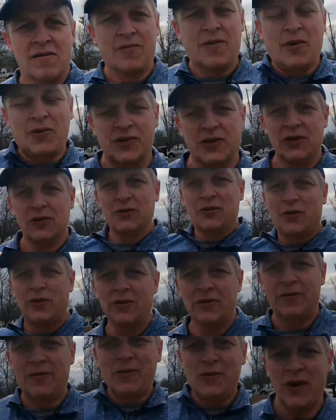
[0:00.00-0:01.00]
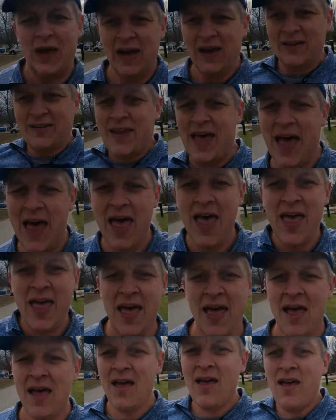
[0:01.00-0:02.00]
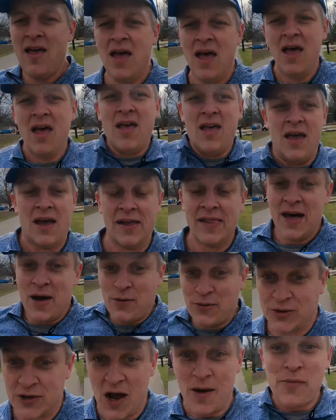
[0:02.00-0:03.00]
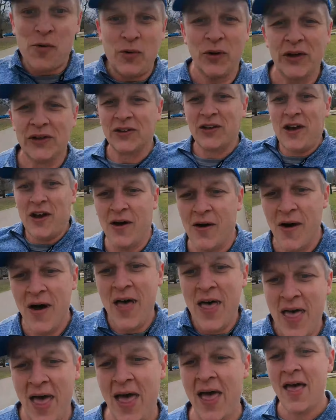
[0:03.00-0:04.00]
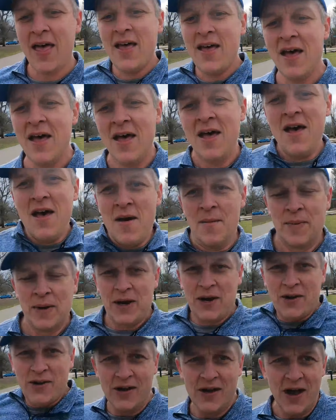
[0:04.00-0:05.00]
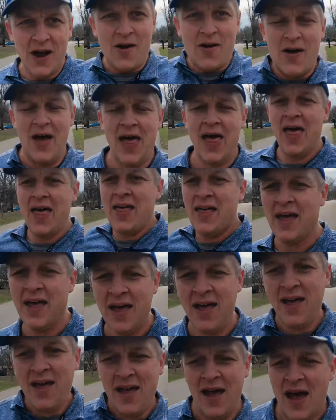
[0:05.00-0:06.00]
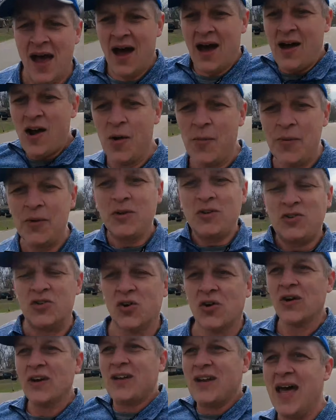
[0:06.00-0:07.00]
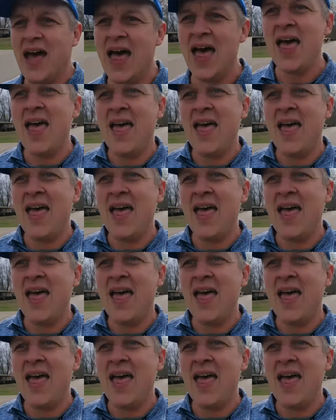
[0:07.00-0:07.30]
Fortunately, it was only a few days, and that was a couple weeks ago. But here you go. I hope you enjoy it.